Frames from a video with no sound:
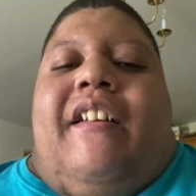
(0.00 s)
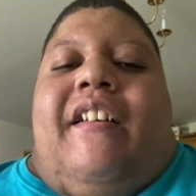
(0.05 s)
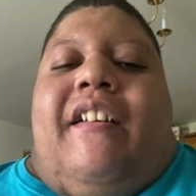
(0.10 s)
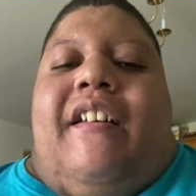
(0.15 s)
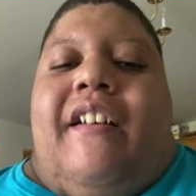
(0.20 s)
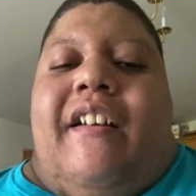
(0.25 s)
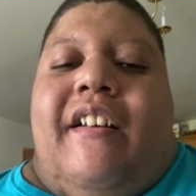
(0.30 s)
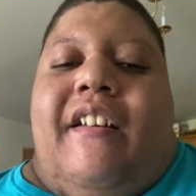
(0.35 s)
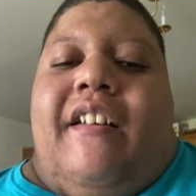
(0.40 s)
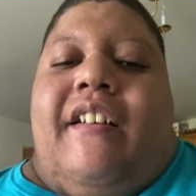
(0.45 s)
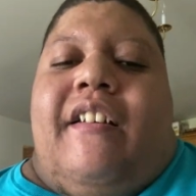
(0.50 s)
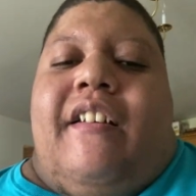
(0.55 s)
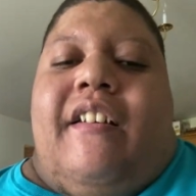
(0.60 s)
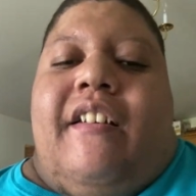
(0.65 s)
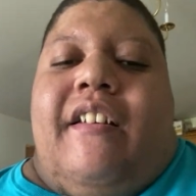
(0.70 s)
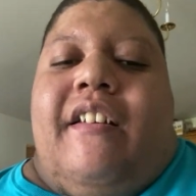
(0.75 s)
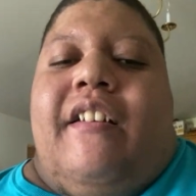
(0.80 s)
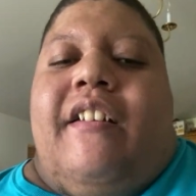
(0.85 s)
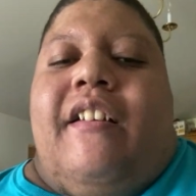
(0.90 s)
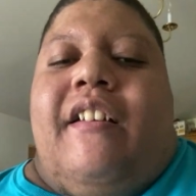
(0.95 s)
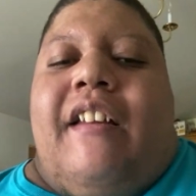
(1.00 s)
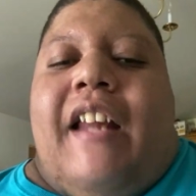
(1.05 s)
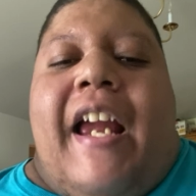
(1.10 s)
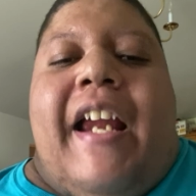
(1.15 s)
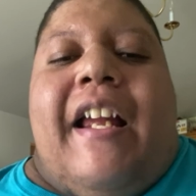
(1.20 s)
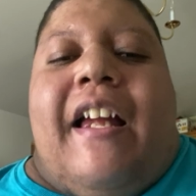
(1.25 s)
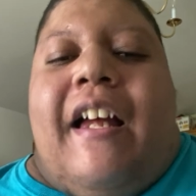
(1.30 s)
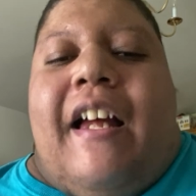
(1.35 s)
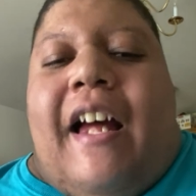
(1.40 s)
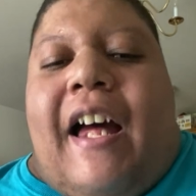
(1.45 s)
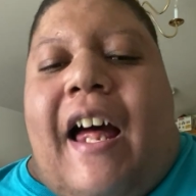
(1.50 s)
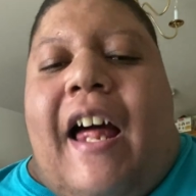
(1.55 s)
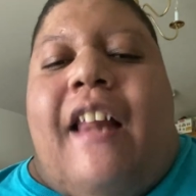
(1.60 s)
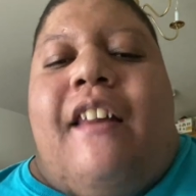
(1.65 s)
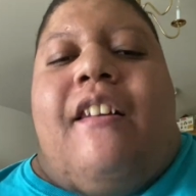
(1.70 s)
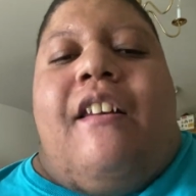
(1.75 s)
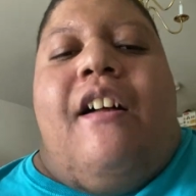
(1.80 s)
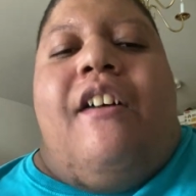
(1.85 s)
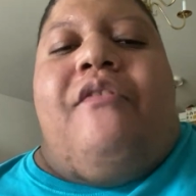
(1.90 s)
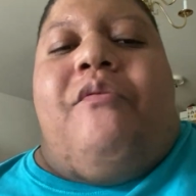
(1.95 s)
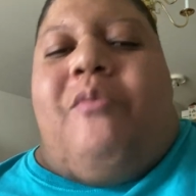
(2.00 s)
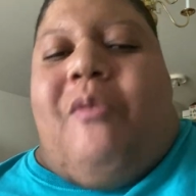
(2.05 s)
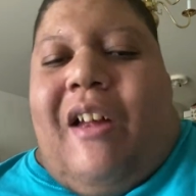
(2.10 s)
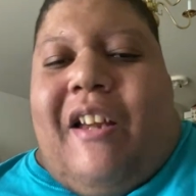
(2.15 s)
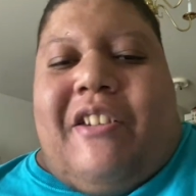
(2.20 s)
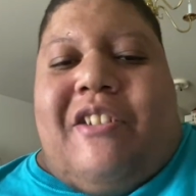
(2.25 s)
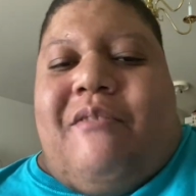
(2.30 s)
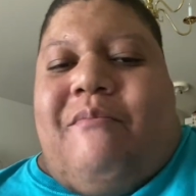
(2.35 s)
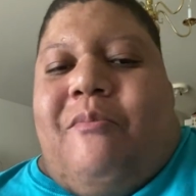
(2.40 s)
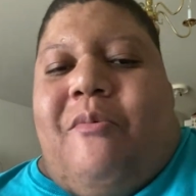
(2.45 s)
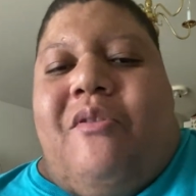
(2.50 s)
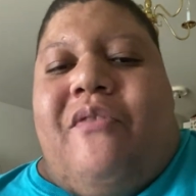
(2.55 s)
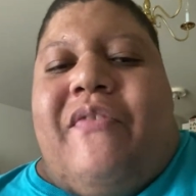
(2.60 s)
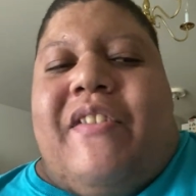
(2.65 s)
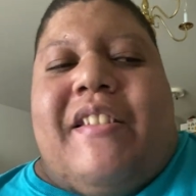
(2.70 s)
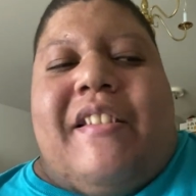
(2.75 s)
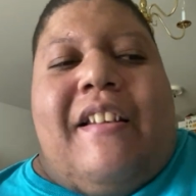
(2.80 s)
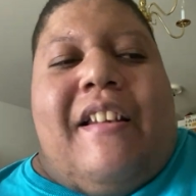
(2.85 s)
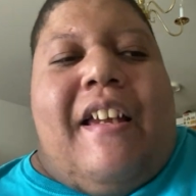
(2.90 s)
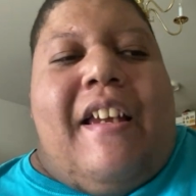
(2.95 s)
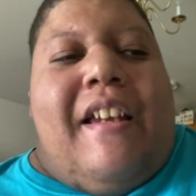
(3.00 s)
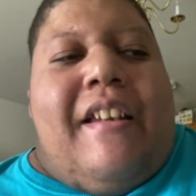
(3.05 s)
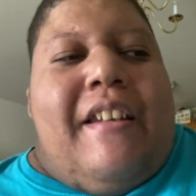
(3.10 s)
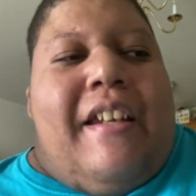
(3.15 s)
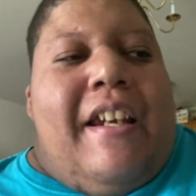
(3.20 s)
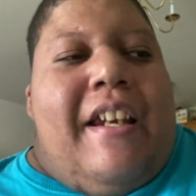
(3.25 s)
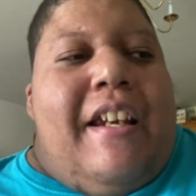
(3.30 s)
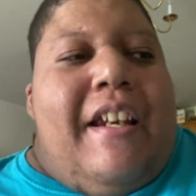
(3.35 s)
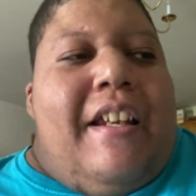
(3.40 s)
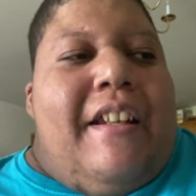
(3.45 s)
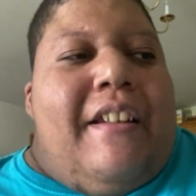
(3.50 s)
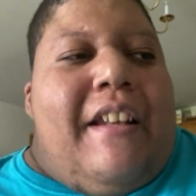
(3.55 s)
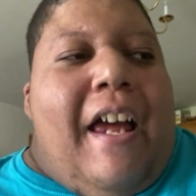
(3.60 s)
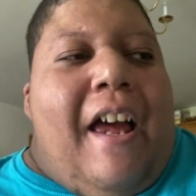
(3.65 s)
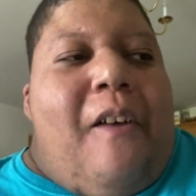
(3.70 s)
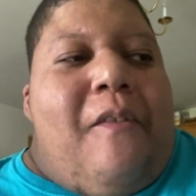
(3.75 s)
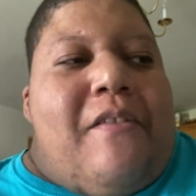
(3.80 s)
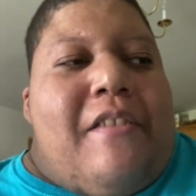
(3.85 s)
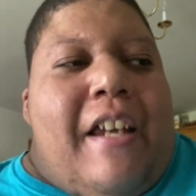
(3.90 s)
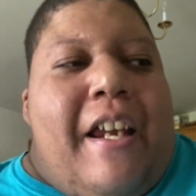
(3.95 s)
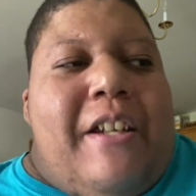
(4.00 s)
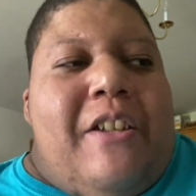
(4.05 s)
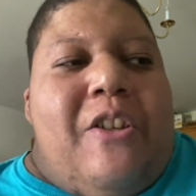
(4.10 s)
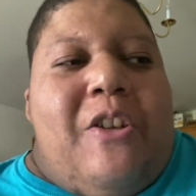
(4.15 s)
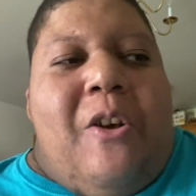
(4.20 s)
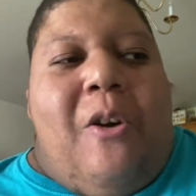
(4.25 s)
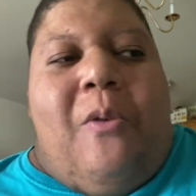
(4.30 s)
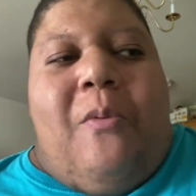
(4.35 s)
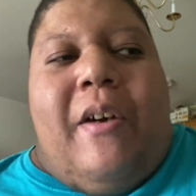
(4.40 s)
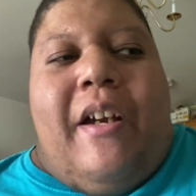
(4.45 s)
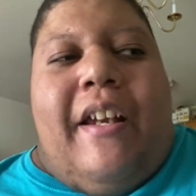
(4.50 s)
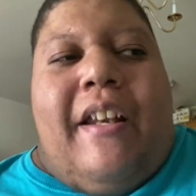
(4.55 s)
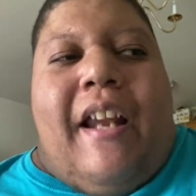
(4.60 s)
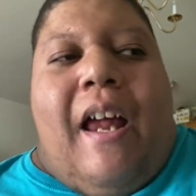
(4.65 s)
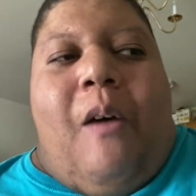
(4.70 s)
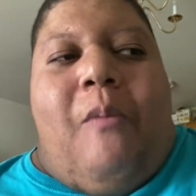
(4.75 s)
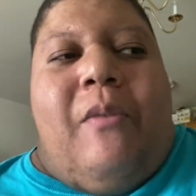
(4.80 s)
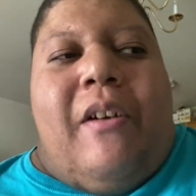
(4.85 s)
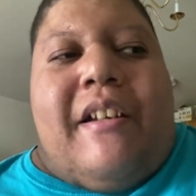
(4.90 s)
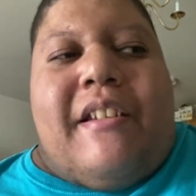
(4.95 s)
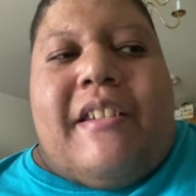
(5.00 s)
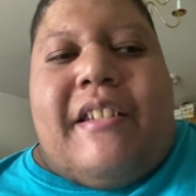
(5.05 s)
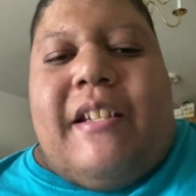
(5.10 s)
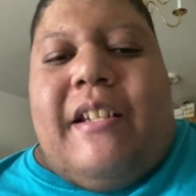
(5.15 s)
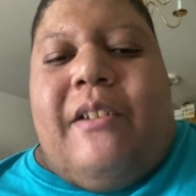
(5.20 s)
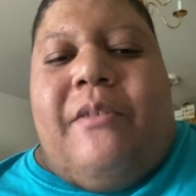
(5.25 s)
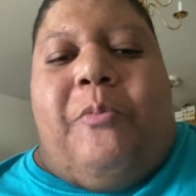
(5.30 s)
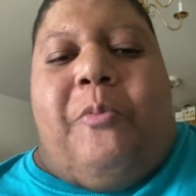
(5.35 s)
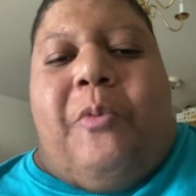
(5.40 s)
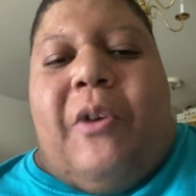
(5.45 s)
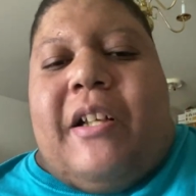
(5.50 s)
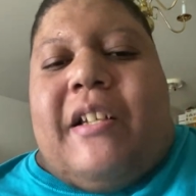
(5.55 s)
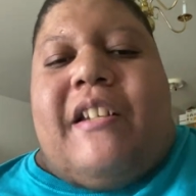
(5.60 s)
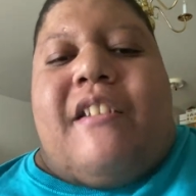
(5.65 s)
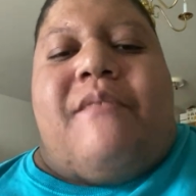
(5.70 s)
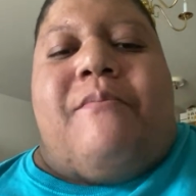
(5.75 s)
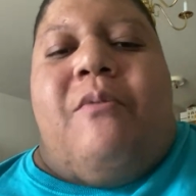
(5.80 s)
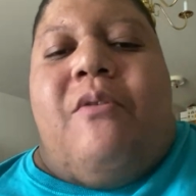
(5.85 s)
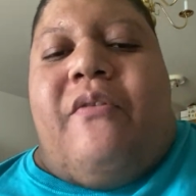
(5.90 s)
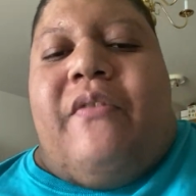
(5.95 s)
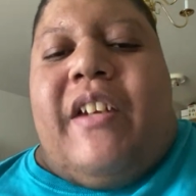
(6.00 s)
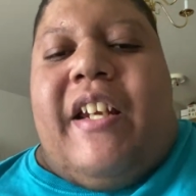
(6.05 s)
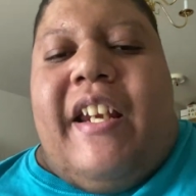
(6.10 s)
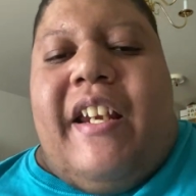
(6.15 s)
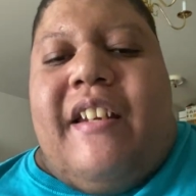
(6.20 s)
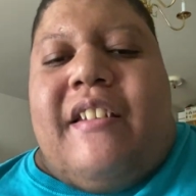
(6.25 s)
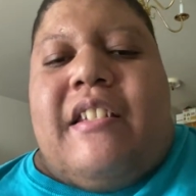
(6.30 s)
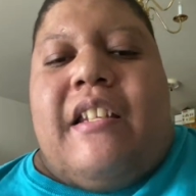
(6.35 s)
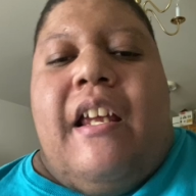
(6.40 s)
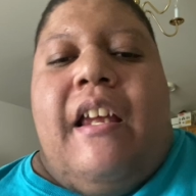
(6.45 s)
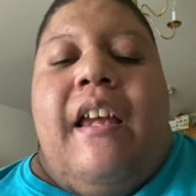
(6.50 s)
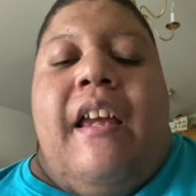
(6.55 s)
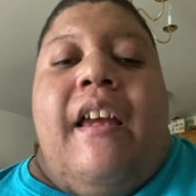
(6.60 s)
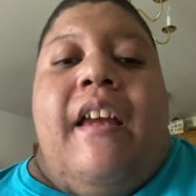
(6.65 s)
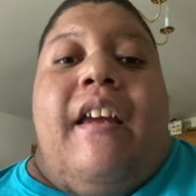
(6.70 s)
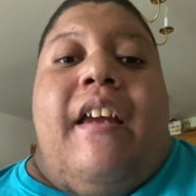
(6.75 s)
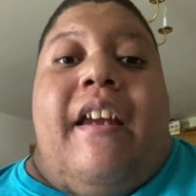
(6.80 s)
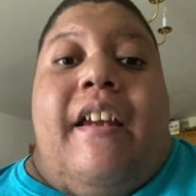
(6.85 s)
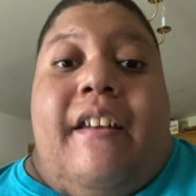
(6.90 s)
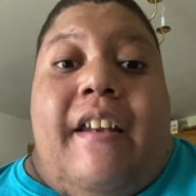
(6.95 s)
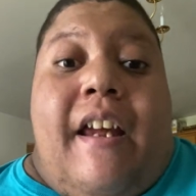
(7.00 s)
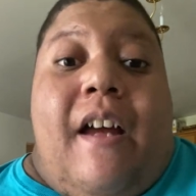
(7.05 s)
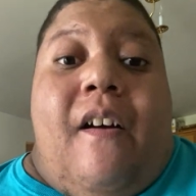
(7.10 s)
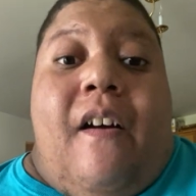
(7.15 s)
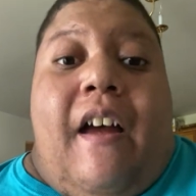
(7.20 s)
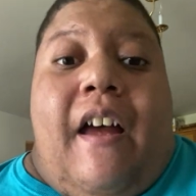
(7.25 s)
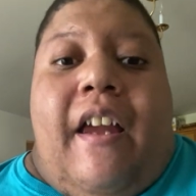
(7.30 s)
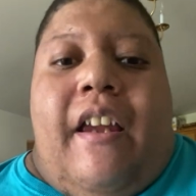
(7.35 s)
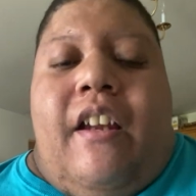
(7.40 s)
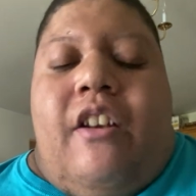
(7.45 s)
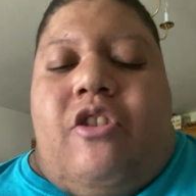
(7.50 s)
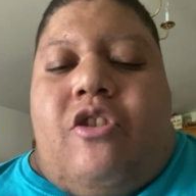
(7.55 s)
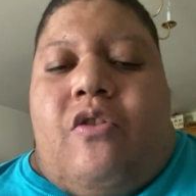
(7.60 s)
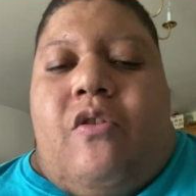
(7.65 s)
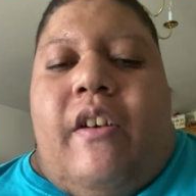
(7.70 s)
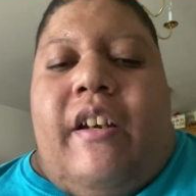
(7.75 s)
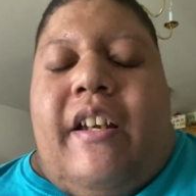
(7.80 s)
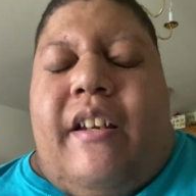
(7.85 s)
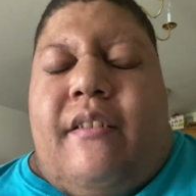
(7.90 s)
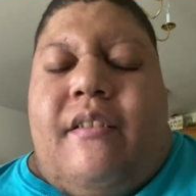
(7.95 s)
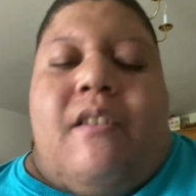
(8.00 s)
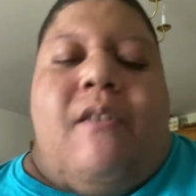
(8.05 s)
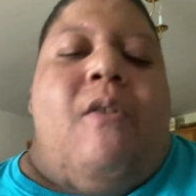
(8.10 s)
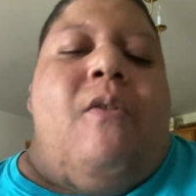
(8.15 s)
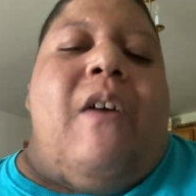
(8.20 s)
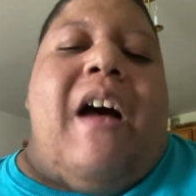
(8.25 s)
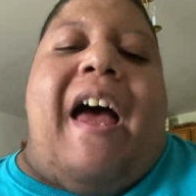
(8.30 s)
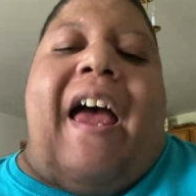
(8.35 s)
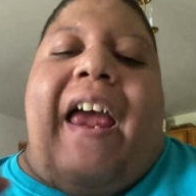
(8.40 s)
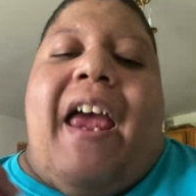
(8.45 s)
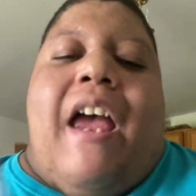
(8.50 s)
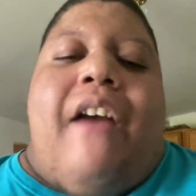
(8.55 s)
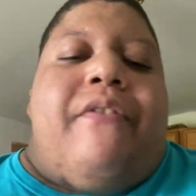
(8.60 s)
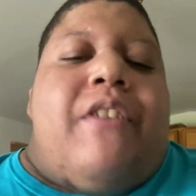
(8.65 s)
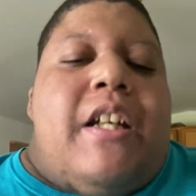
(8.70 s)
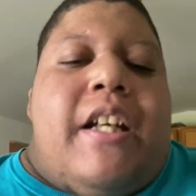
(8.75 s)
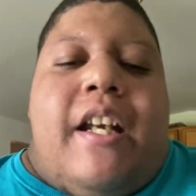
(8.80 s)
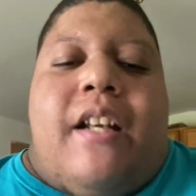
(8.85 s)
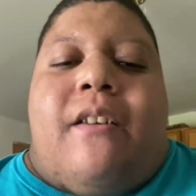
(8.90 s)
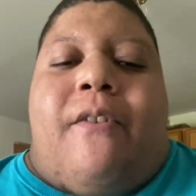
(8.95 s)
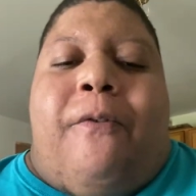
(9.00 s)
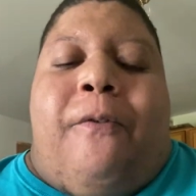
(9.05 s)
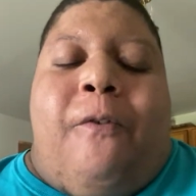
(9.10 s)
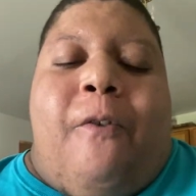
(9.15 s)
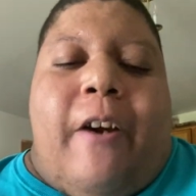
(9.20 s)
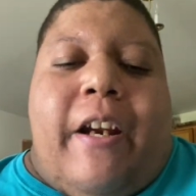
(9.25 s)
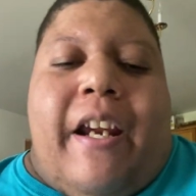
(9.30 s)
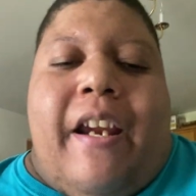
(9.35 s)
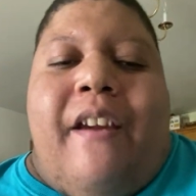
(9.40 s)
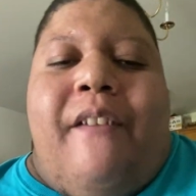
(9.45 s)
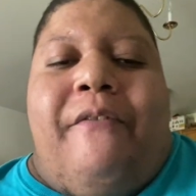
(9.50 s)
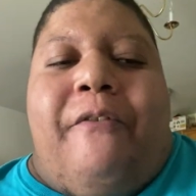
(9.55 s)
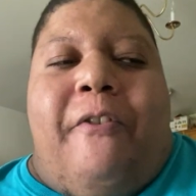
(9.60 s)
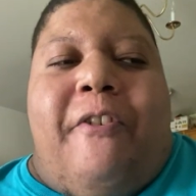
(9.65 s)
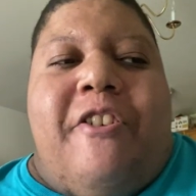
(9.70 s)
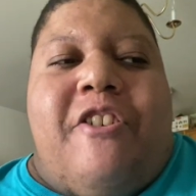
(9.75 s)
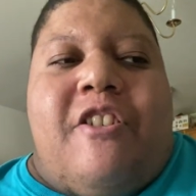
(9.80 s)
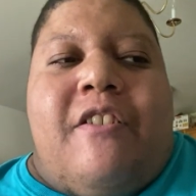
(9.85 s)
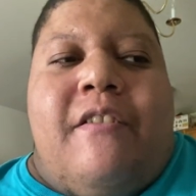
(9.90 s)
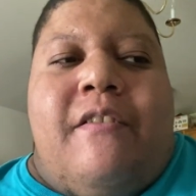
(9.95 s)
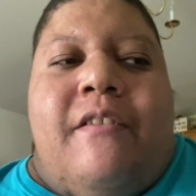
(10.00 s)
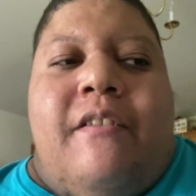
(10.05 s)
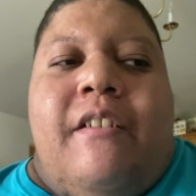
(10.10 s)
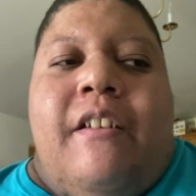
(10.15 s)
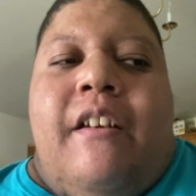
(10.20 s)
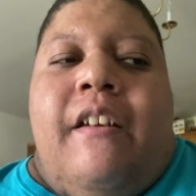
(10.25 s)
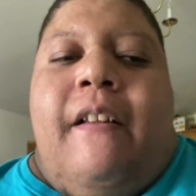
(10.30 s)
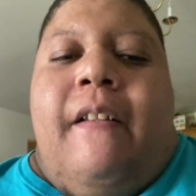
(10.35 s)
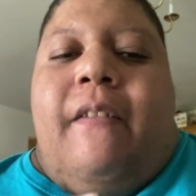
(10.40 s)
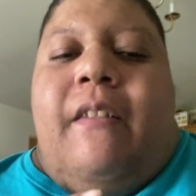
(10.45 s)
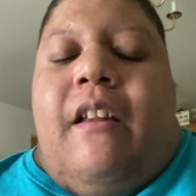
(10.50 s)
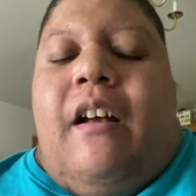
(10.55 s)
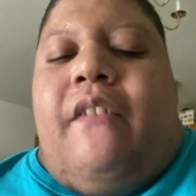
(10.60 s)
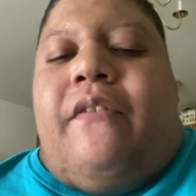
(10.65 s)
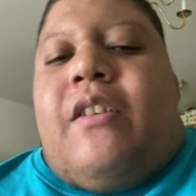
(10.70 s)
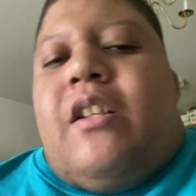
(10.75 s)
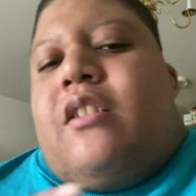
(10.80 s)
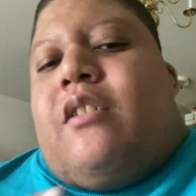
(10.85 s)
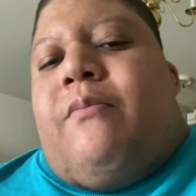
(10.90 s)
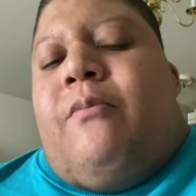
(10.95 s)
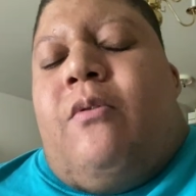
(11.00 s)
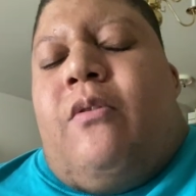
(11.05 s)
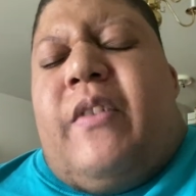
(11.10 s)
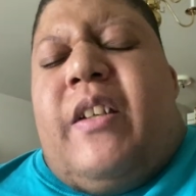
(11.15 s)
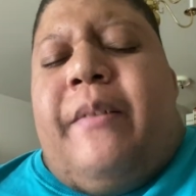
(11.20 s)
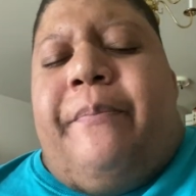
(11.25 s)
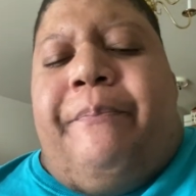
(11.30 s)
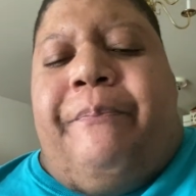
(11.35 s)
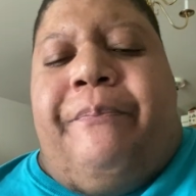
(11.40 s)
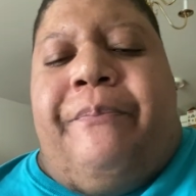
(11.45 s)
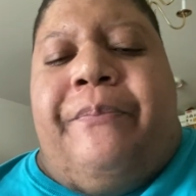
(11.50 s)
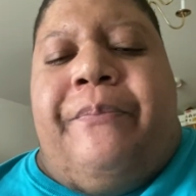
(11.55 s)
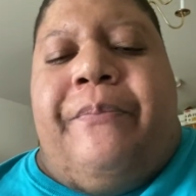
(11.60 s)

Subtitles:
Like, I love watching movies a lot, and I was like, you know what, I want to see what this movie is, and now I enjoy it. So I have to get the 4K version of this movie.